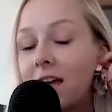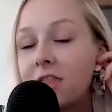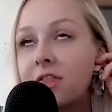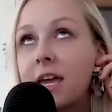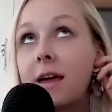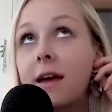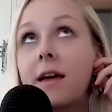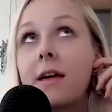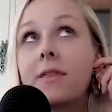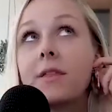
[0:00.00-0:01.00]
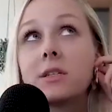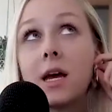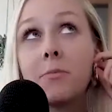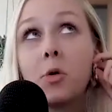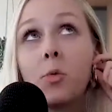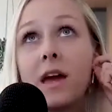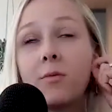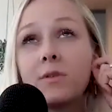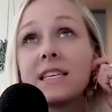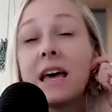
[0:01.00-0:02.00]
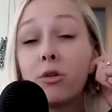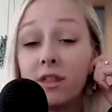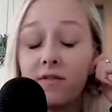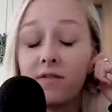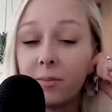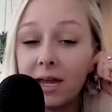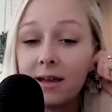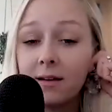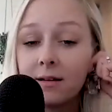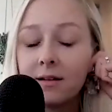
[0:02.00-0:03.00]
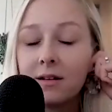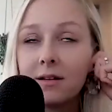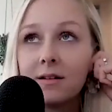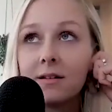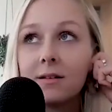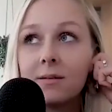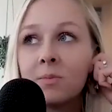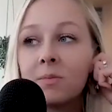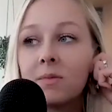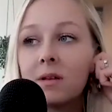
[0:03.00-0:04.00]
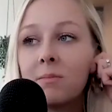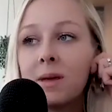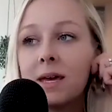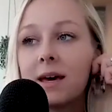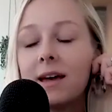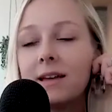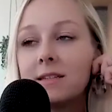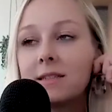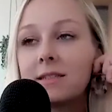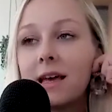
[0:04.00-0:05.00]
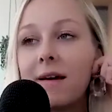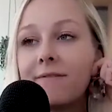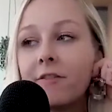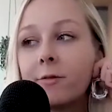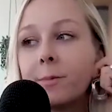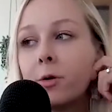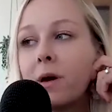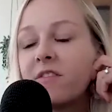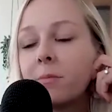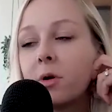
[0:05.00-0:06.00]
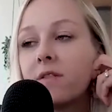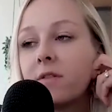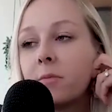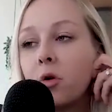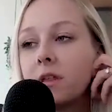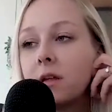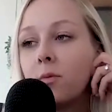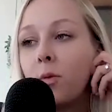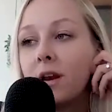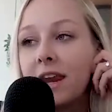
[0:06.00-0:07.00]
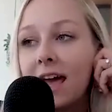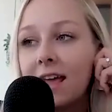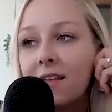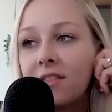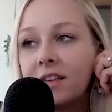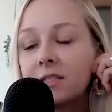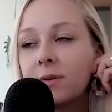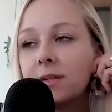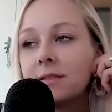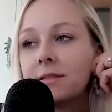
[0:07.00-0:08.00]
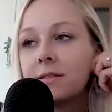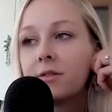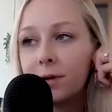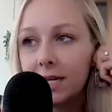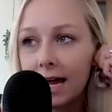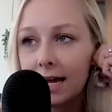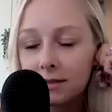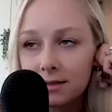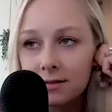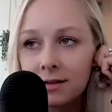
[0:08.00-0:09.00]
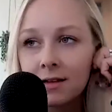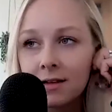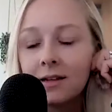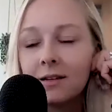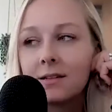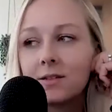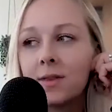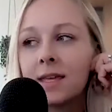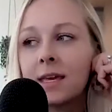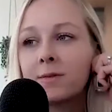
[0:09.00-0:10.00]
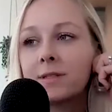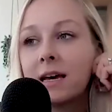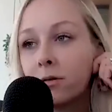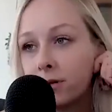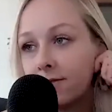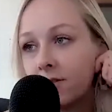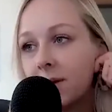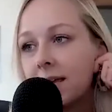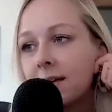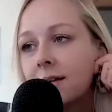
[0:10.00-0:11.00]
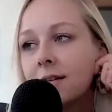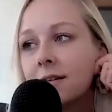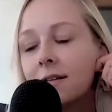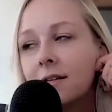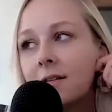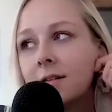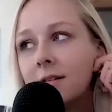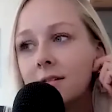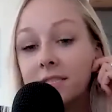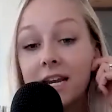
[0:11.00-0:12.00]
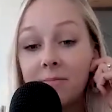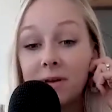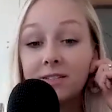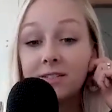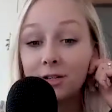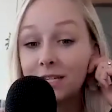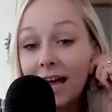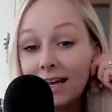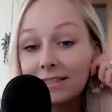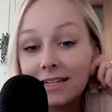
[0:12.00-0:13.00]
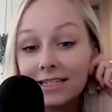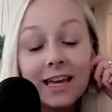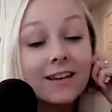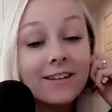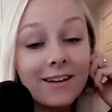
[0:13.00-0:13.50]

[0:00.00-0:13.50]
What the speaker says: I think the time away was healthy for me because I've never been away from her for more than one night, and this was 3 nights. So I think it was healthy for me. Did I miss her? Yes, I did.